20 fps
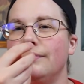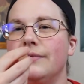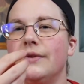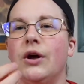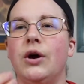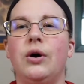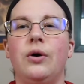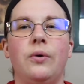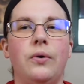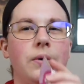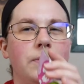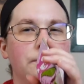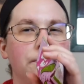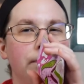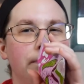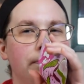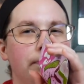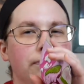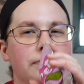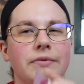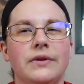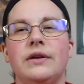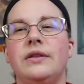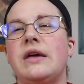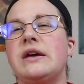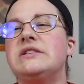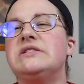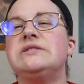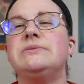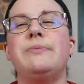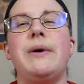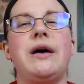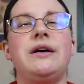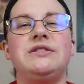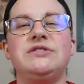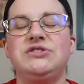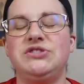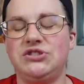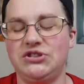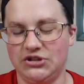Oh, they
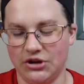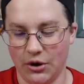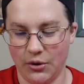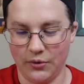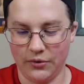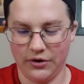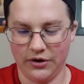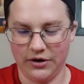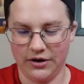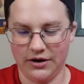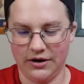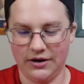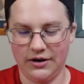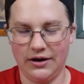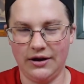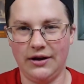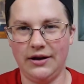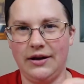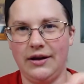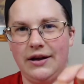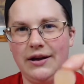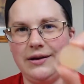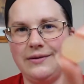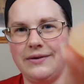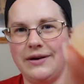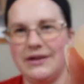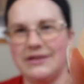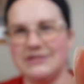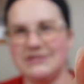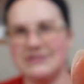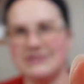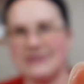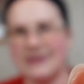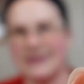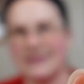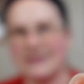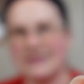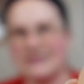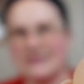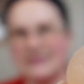smell so good. Anyway, it's just
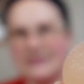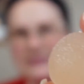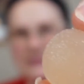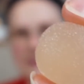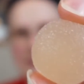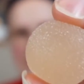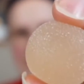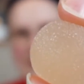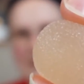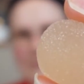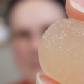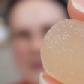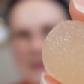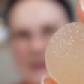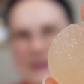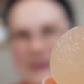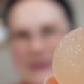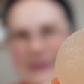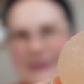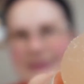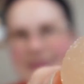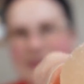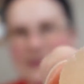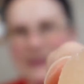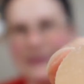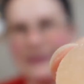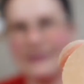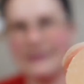like this little gummy.